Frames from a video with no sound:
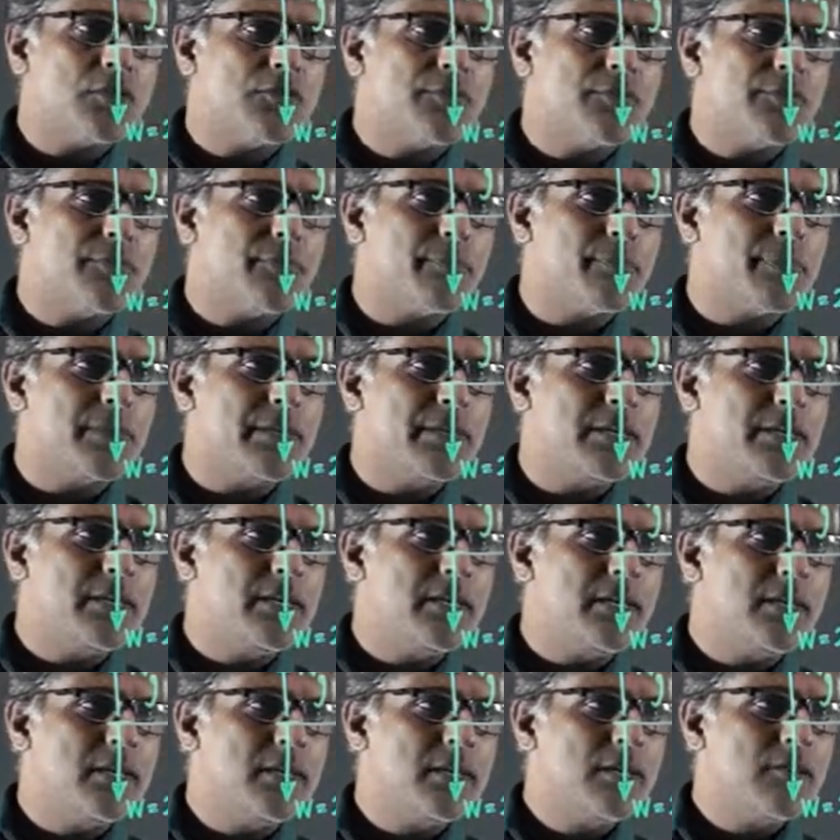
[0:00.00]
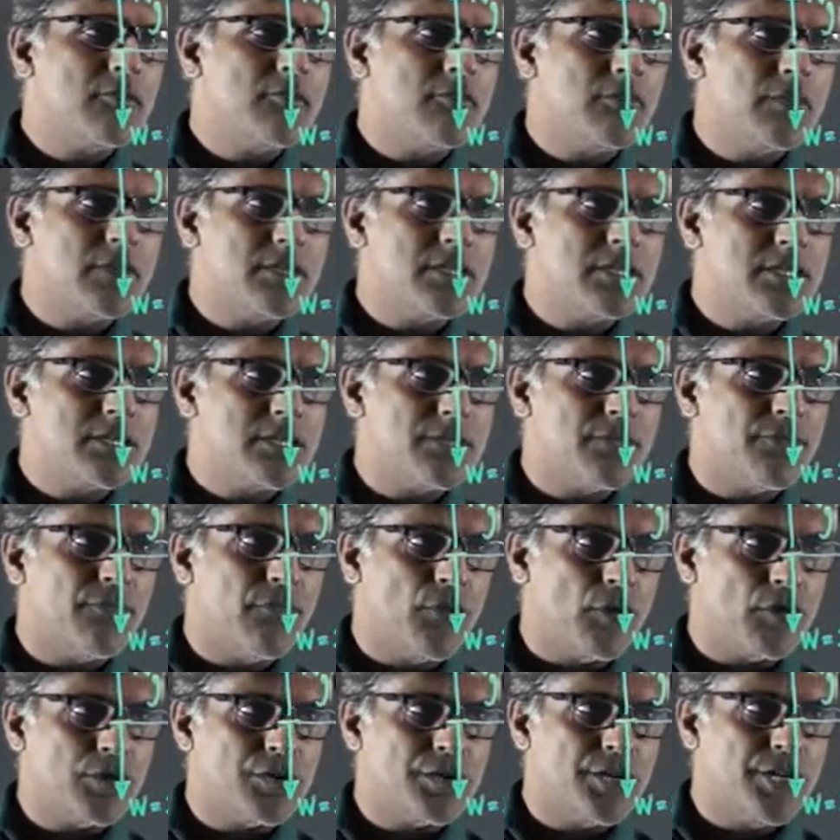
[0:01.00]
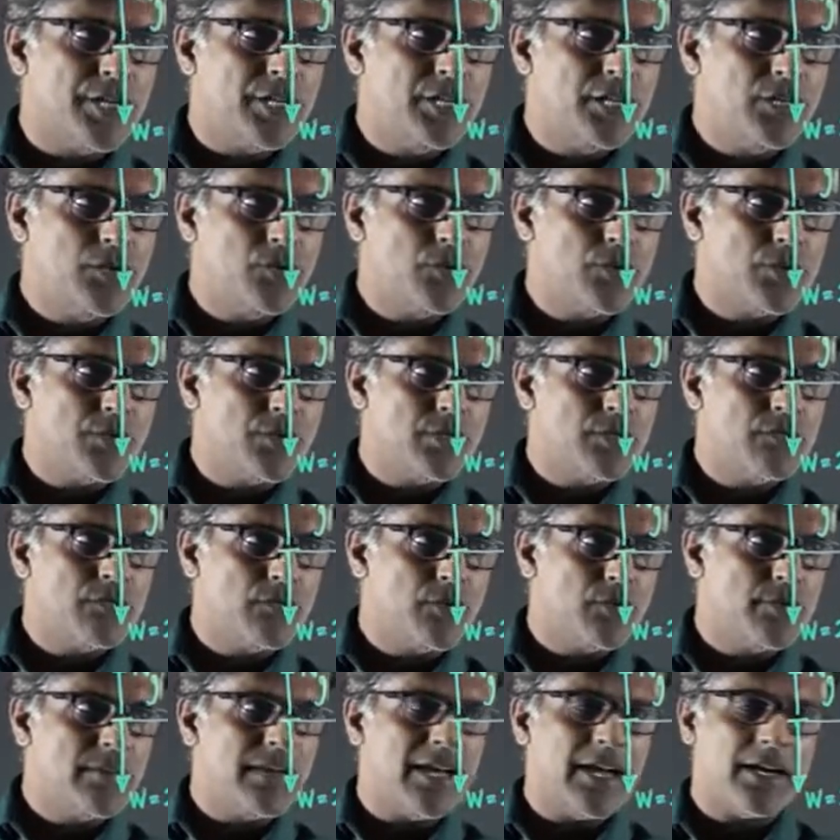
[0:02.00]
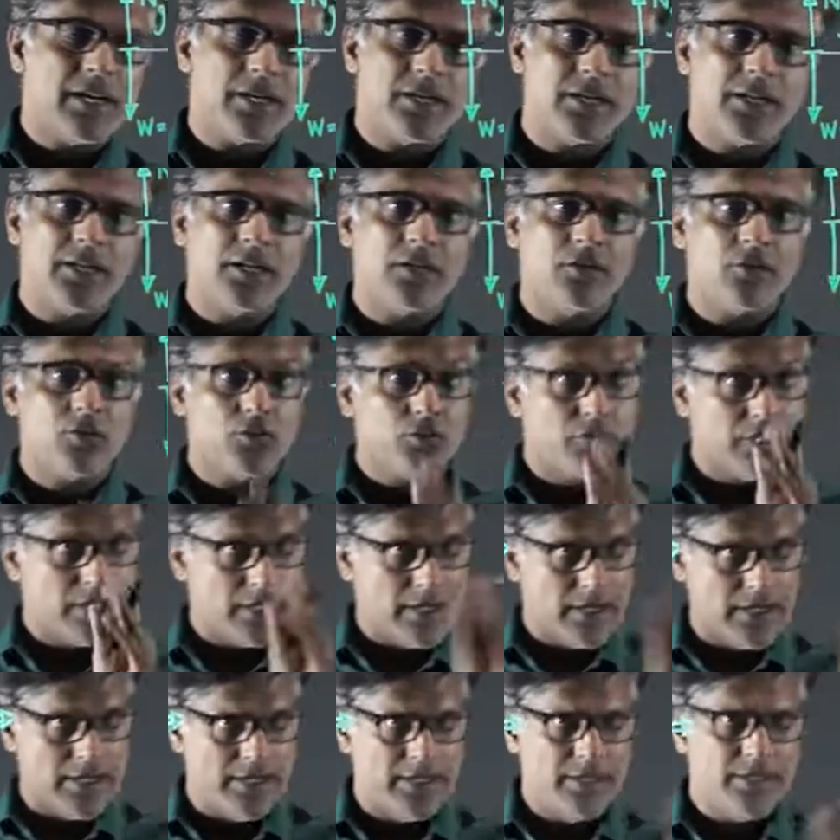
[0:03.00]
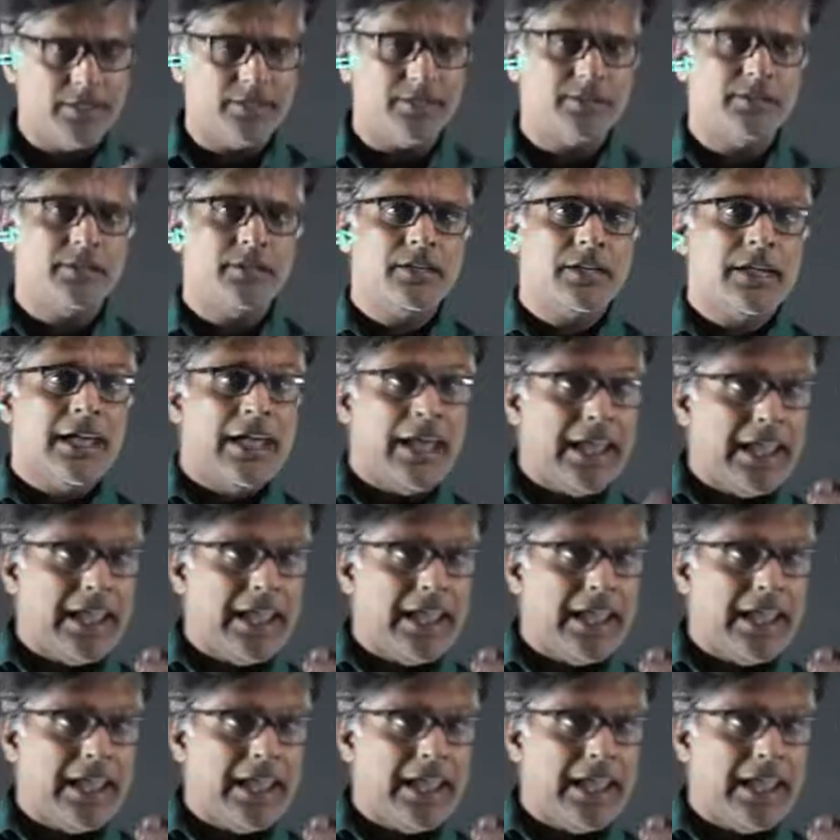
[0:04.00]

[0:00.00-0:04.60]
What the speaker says: of P, which is 40 Newton, would be acting to the right.